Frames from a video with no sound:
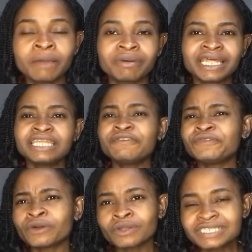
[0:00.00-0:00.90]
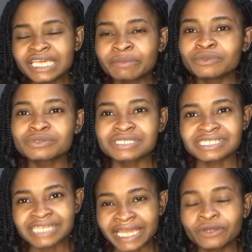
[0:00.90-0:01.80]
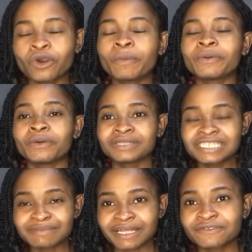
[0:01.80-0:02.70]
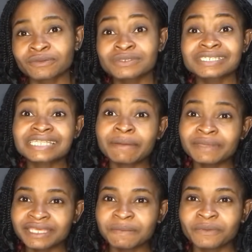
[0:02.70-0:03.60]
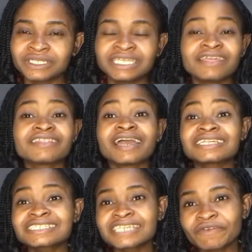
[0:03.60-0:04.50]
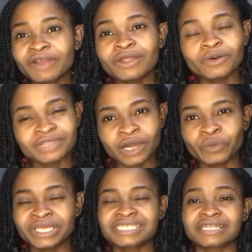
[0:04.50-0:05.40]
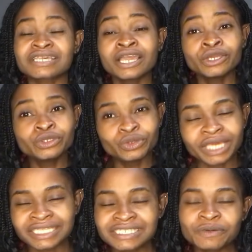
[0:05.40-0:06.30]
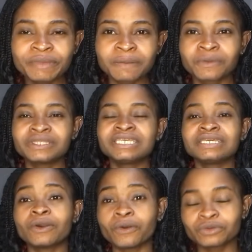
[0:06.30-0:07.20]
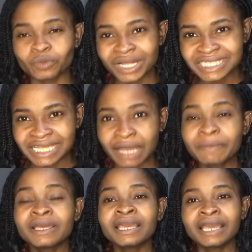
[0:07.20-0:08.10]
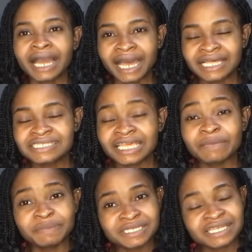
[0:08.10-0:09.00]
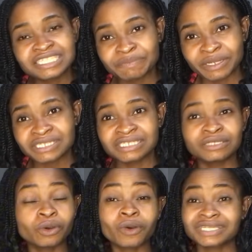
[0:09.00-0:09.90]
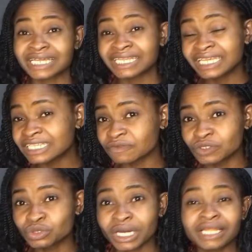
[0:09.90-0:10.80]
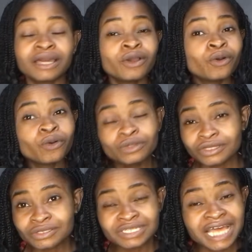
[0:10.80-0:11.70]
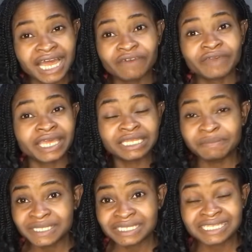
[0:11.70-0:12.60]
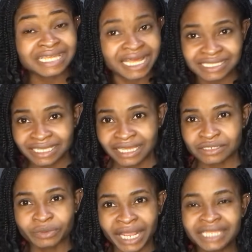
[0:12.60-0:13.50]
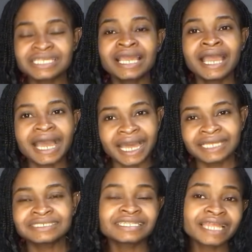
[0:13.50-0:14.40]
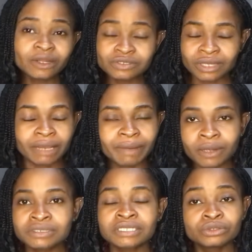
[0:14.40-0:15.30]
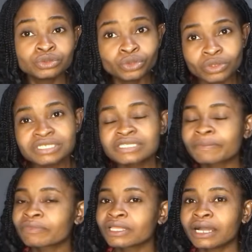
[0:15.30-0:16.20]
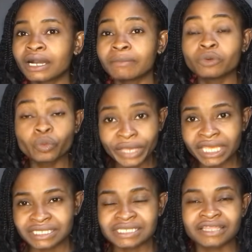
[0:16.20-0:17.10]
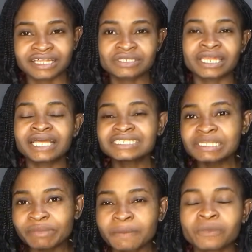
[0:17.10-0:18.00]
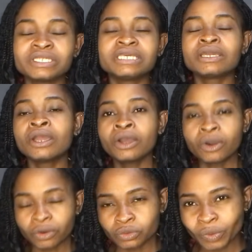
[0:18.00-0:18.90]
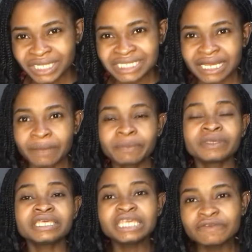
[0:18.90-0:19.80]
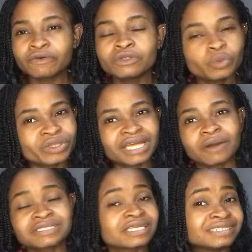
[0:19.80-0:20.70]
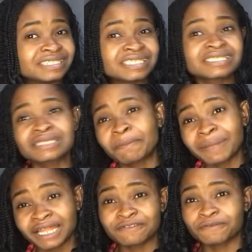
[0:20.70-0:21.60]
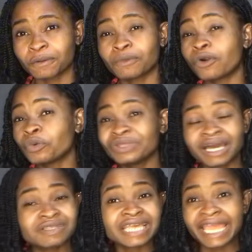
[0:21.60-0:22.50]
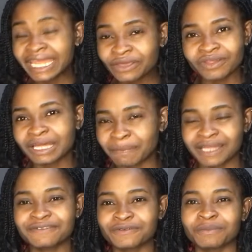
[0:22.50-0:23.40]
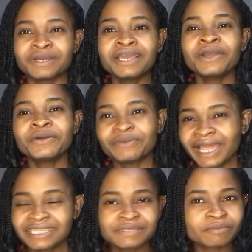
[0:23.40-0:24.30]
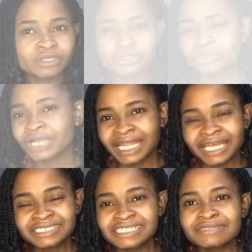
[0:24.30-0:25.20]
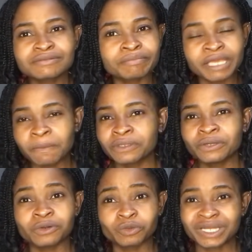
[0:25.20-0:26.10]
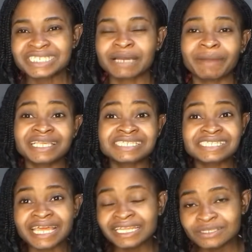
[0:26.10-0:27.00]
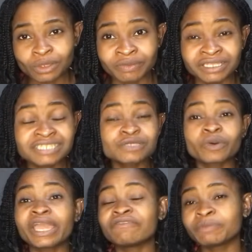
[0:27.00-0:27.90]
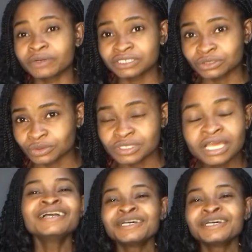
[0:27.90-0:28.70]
But then if you're not able to sign up on this platform to start making money, there are several other ways that you can still make money on WhatsApp as a business person or as an individual who does not have any business as yet, right? And let us talk about those ways that you can actually make money on WhatsApp even without this platform or without any other platform, right? So you can actually make money on WhatsApp by selling something. This is what everybody knows.